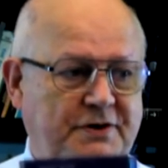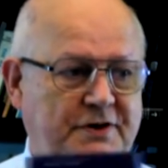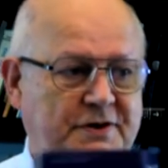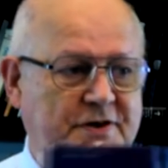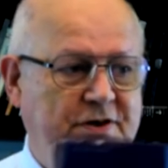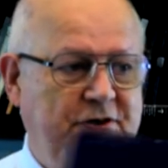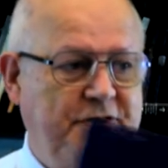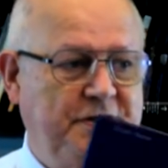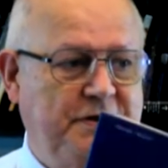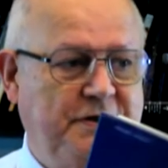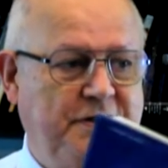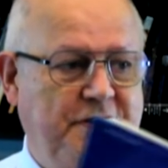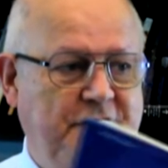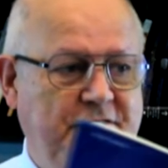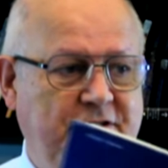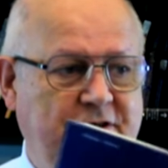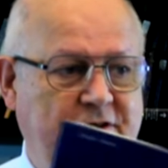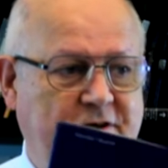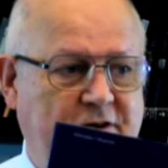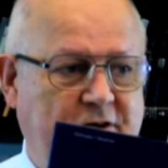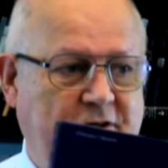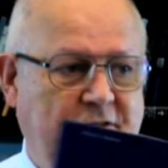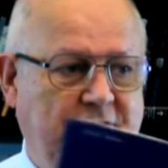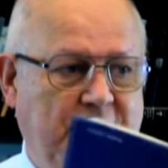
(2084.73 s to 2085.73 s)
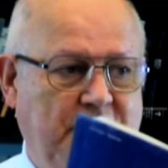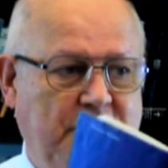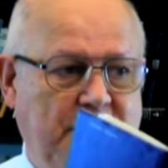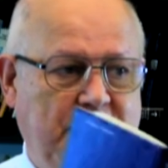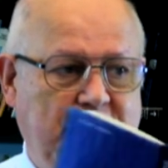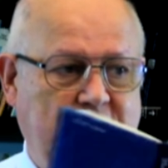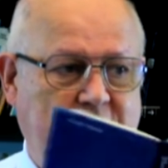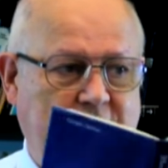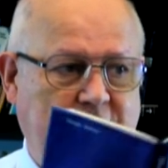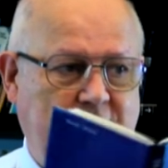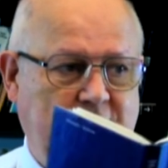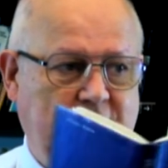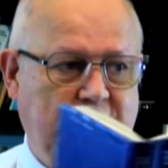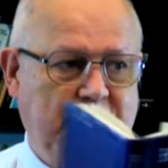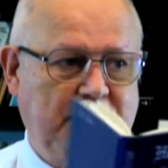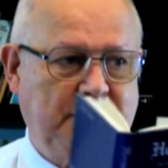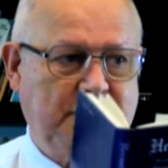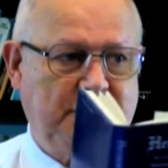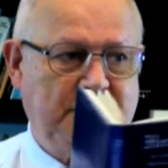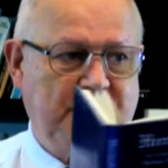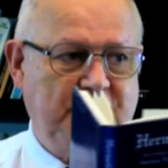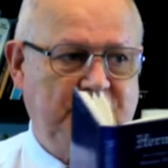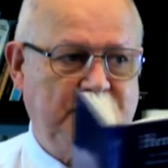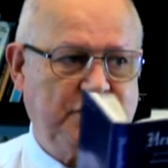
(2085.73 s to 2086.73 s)
This is an
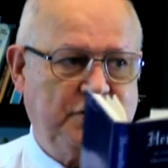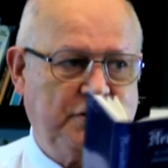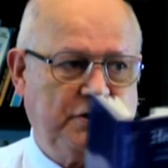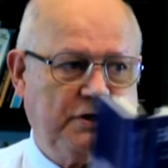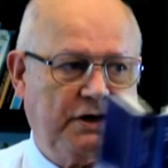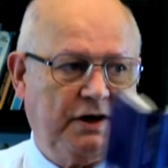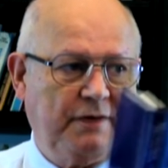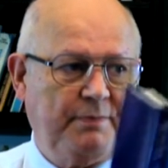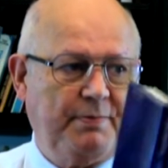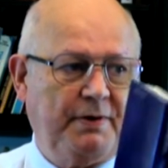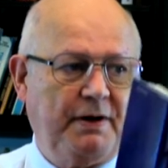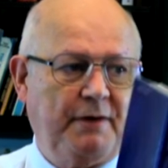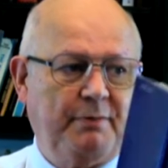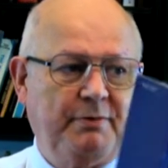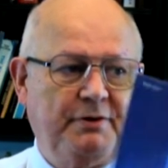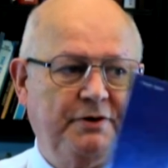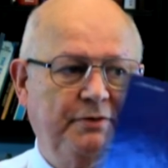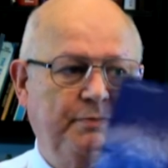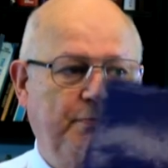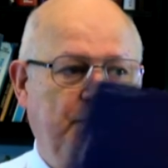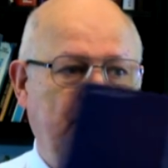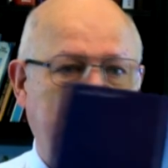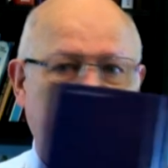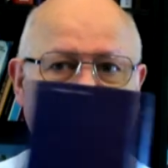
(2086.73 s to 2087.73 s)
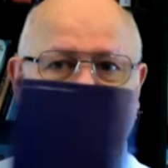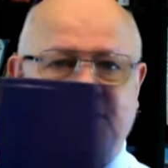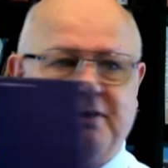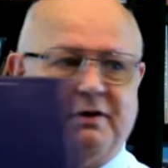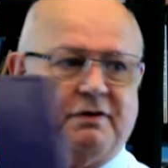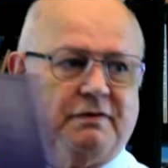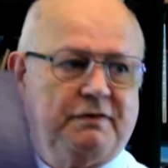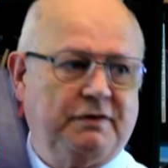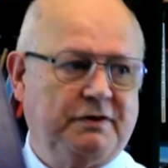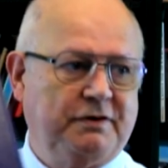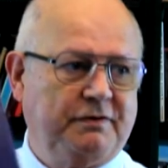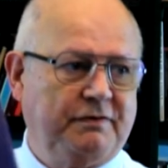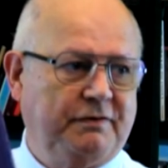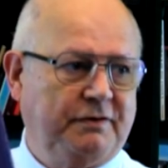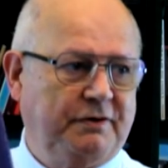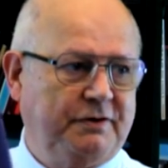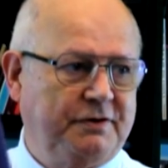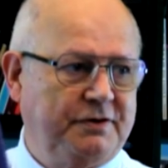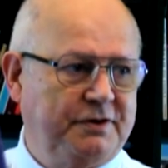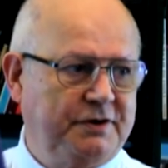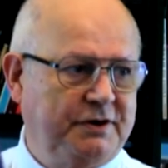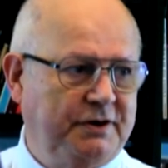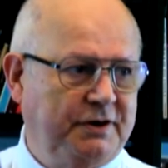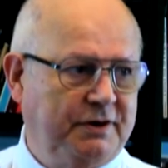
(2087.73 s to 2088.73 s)
edition I published myself. I don't know if you can
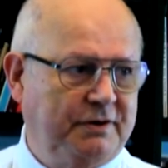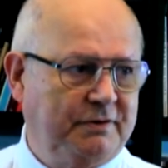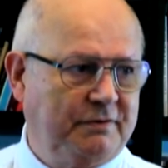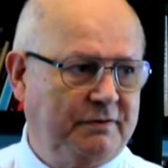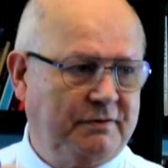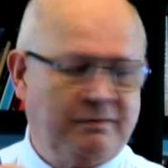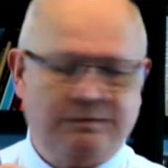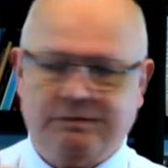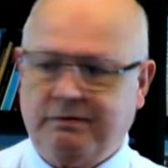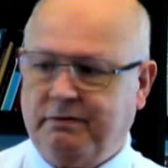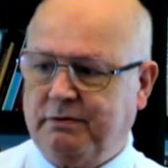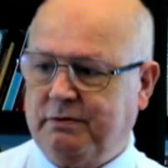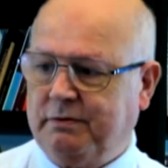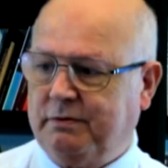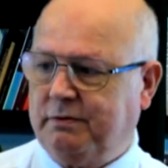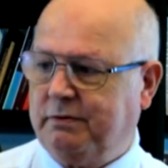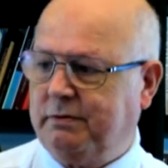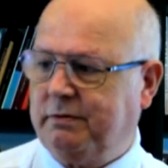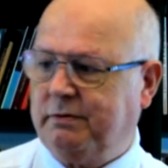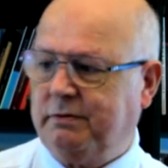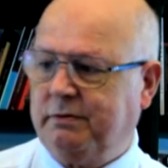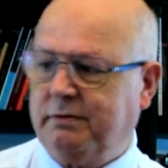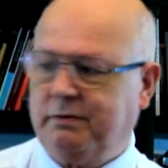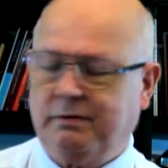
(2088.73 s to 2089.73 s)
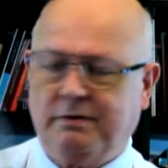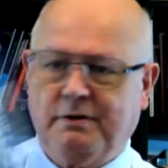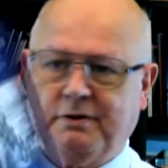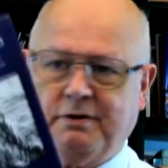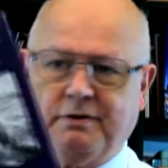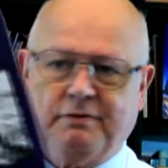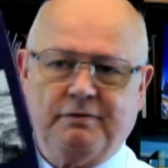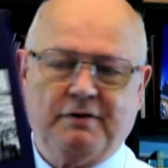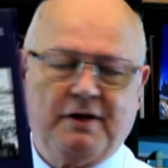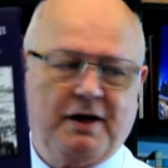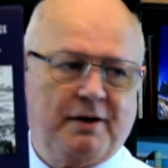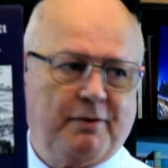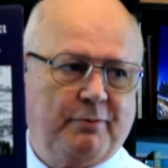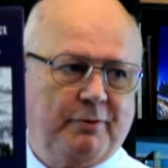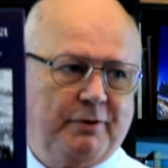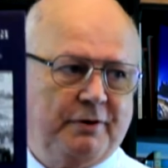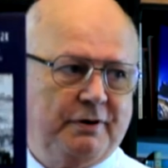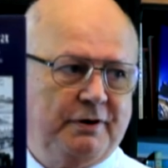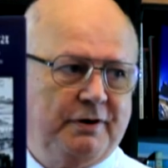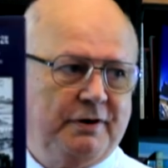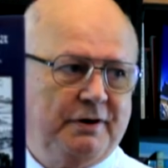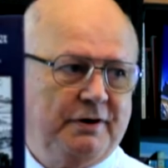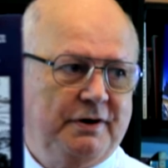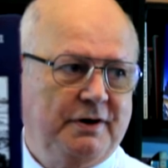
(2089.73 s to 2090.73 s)
see it that
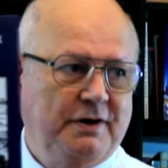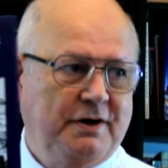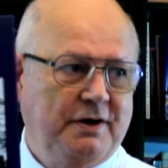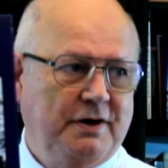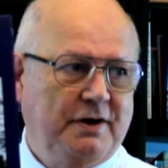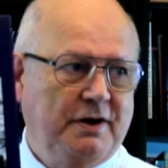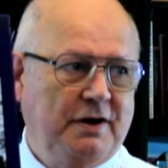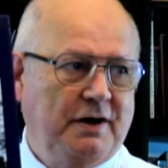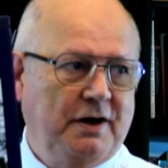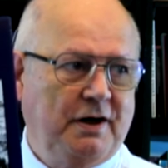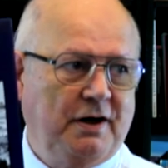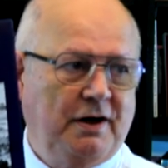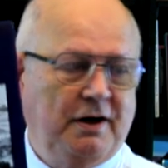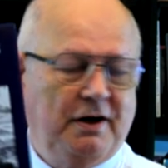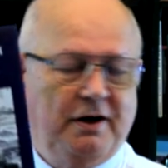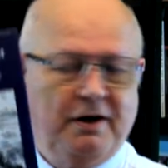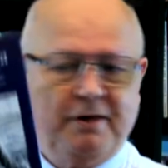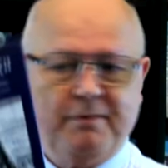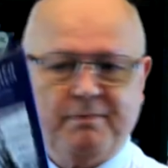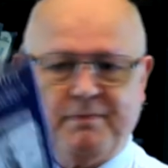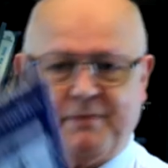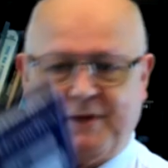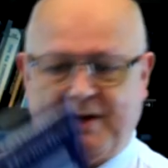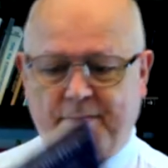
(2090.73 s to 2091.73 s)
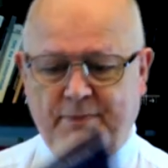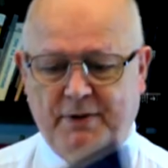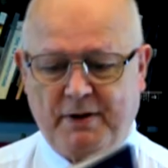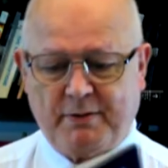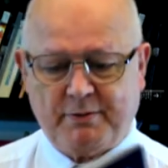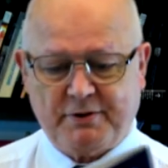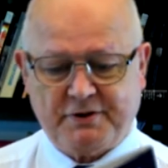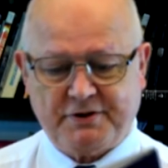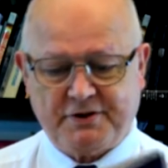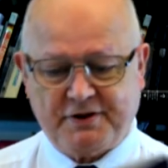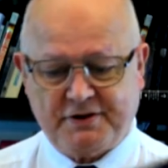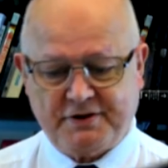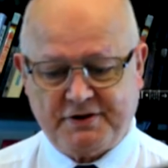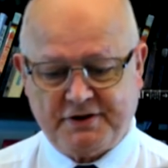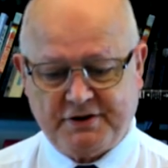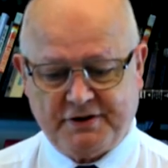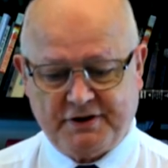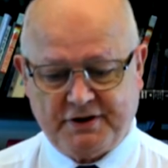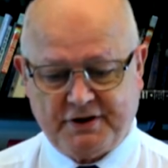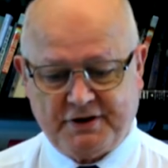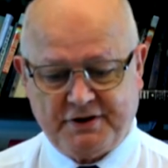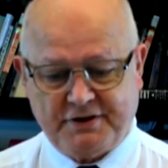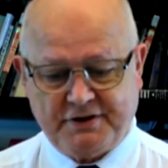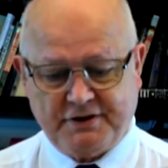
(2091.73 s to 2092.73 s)
way. I published this
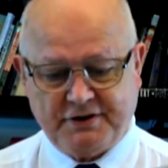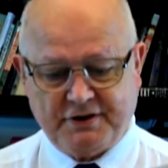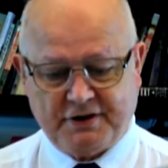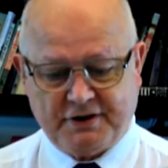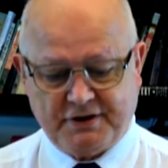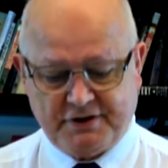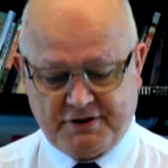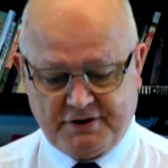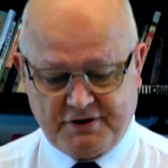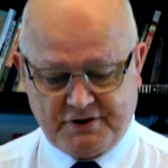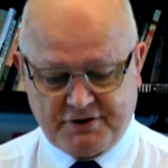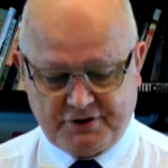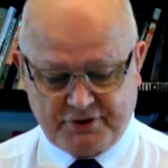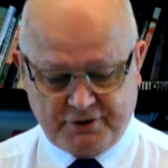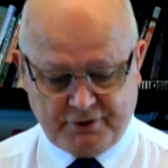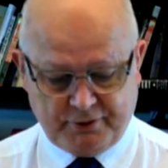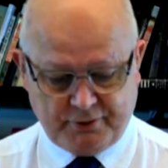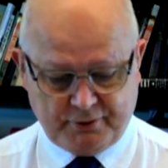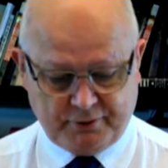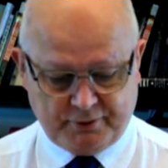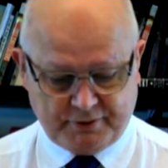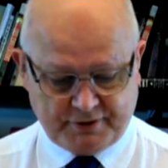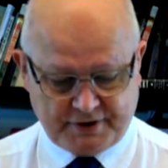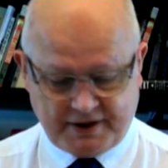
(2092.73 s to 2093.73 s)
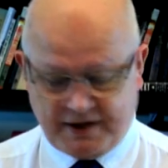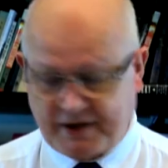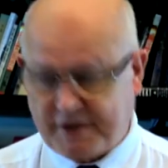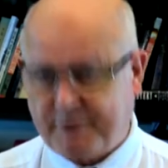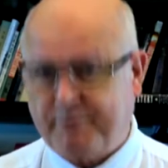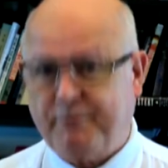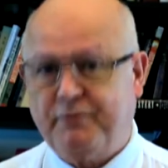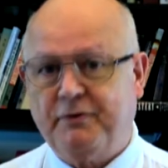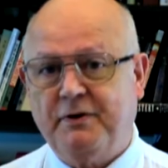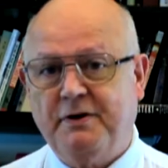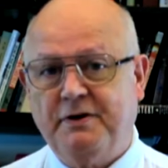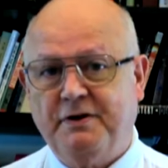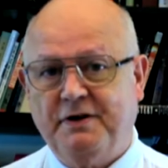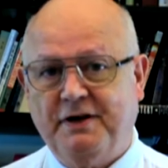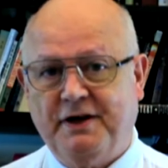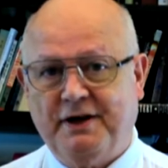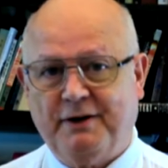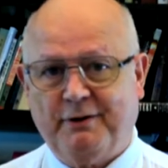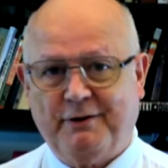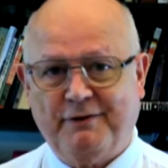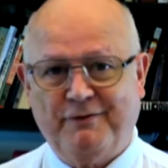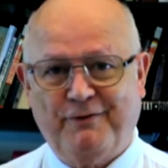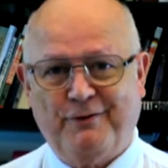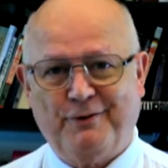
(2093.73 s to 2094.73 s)
in 1992. It's out of print
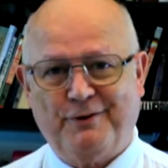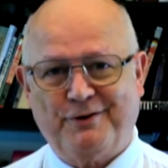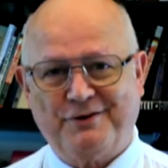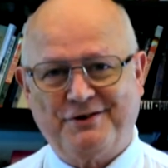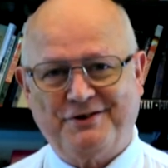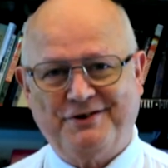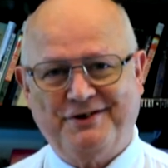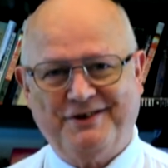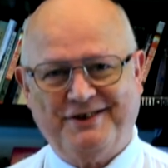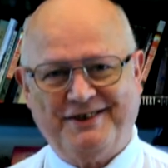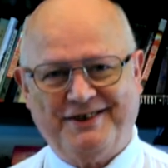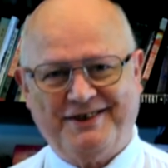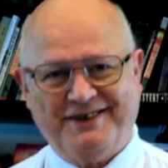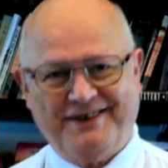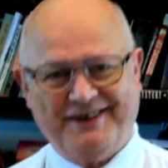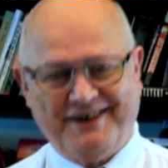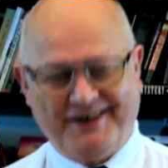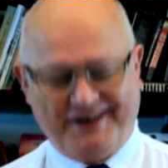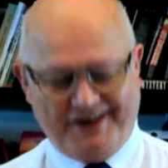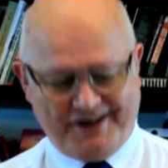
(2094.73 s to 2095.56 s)
now, unfortunately.